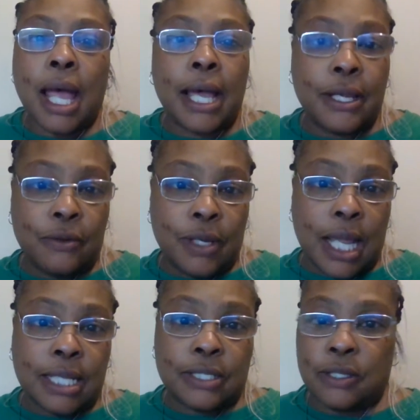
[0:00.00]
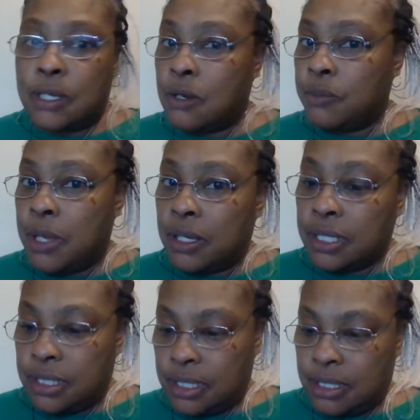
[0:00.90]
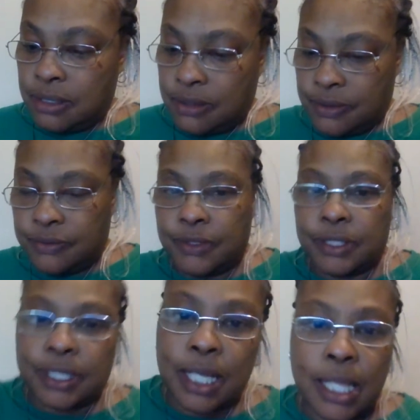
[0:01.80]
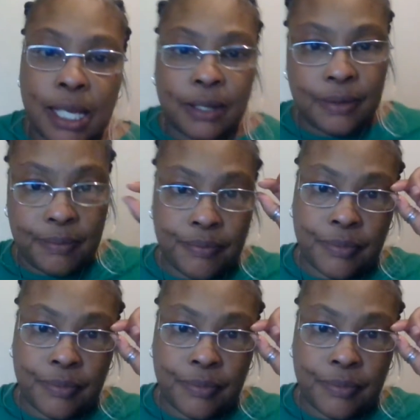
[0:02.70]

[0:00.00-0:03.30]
I got new glasses on. I hope y'all can tell. I like them.